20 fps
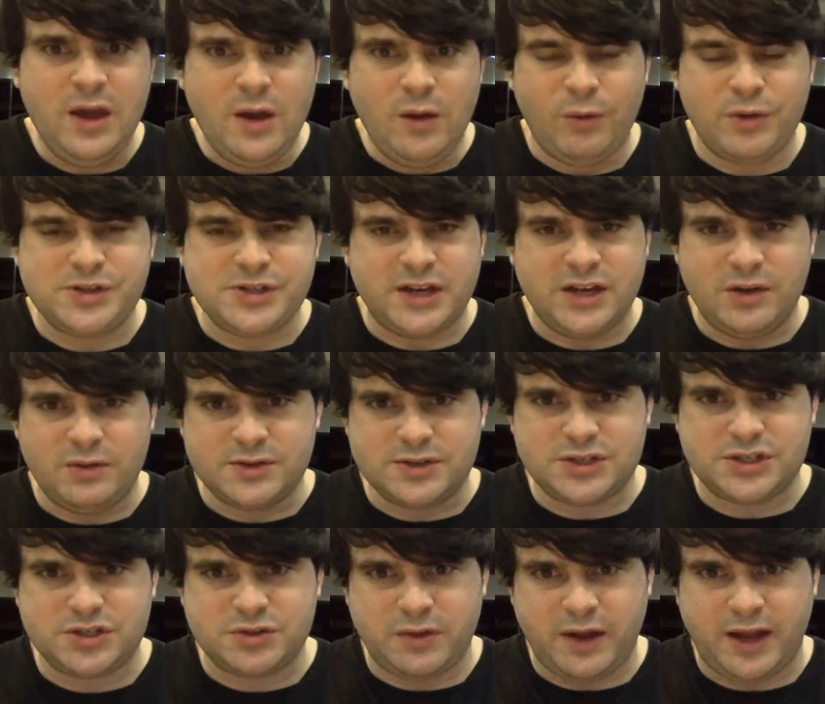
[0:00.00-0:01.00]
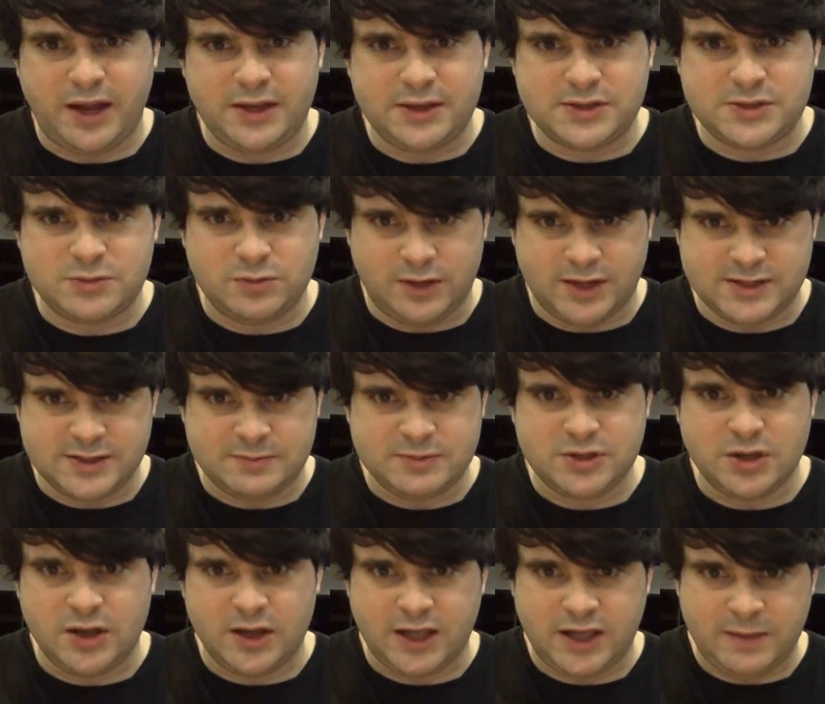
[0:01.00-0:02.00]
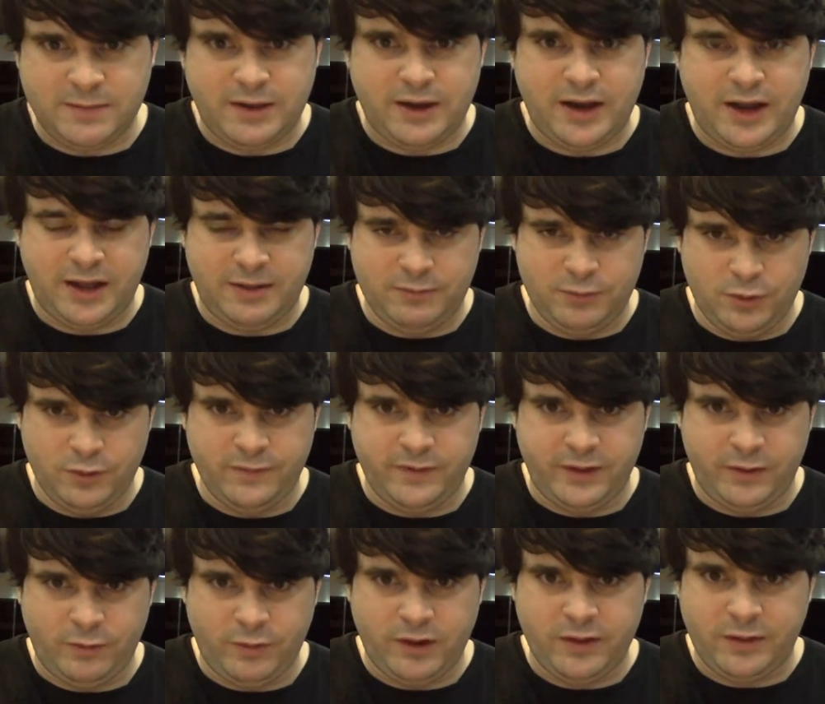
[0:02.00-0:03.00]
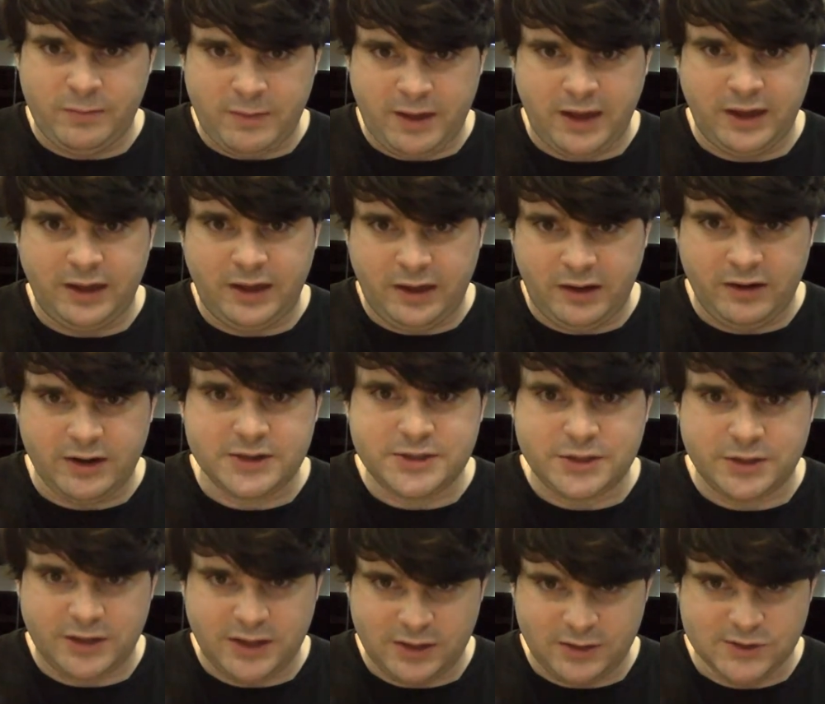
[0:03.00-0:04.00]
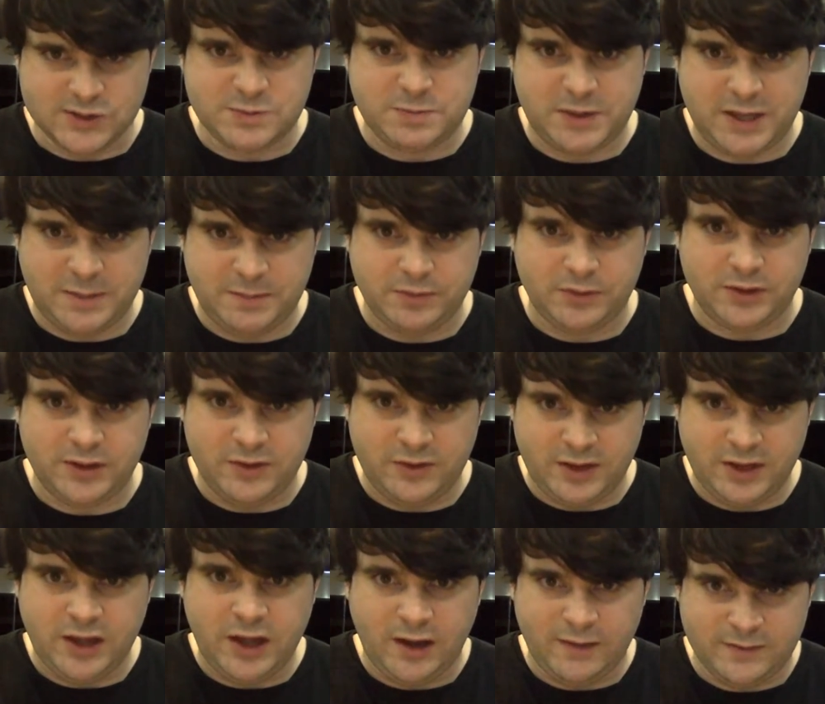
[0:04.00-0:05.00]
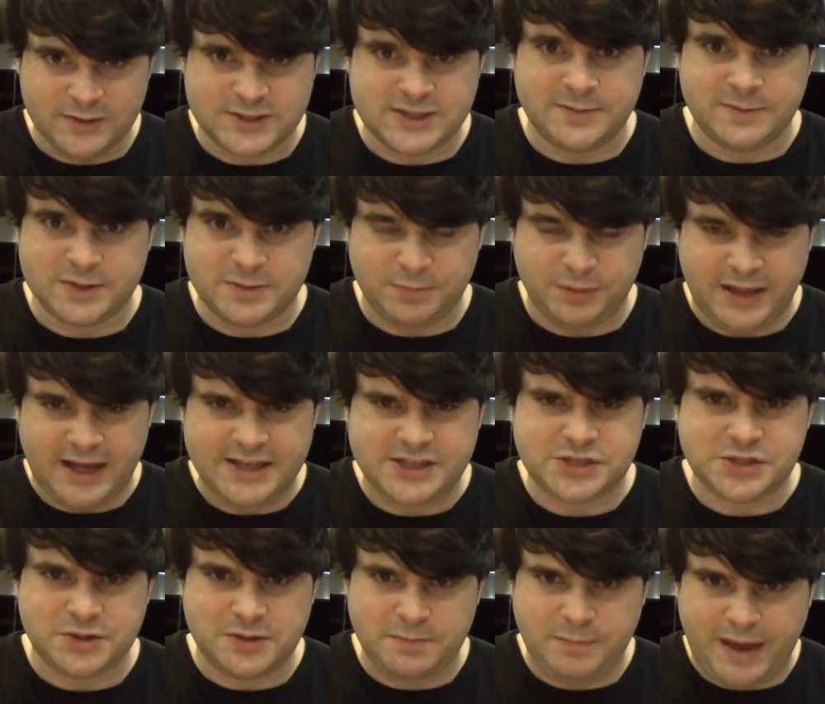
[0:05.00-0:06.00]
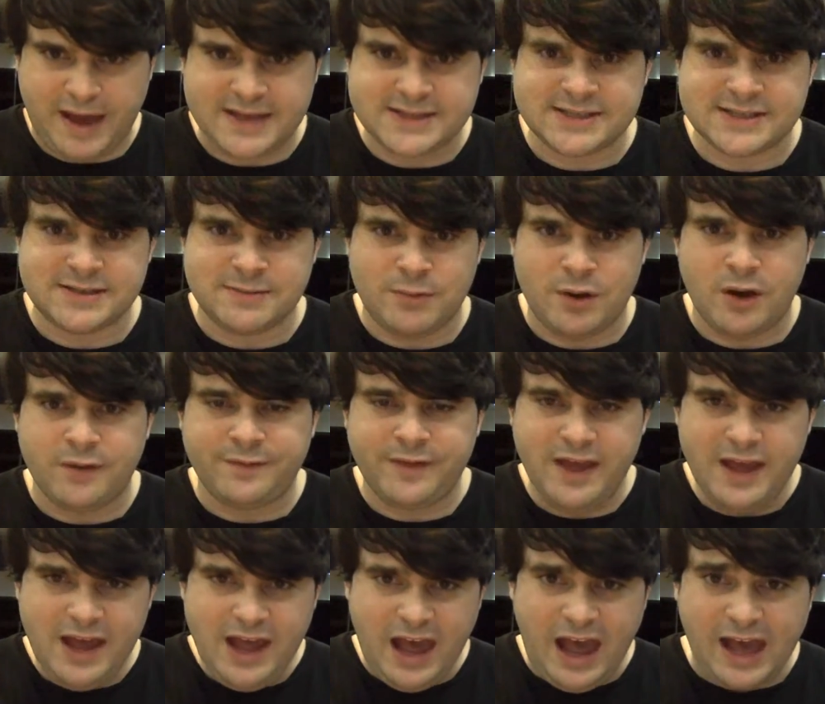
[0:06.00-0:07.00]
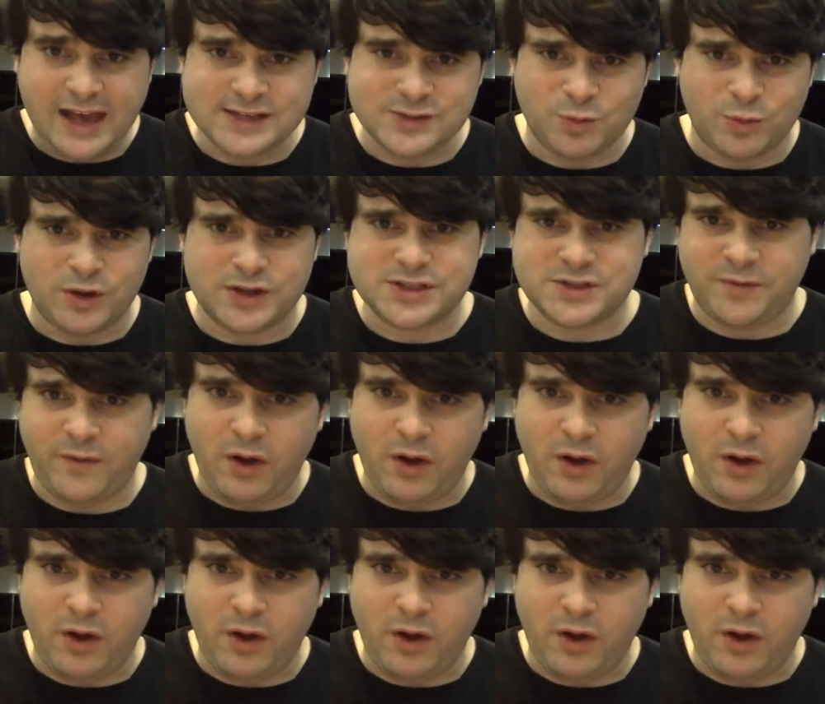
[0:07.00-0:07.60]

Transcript: Which I know is strange because I'm talking about a movie where the main character kills people and then covers them with plaster and passes them off as works of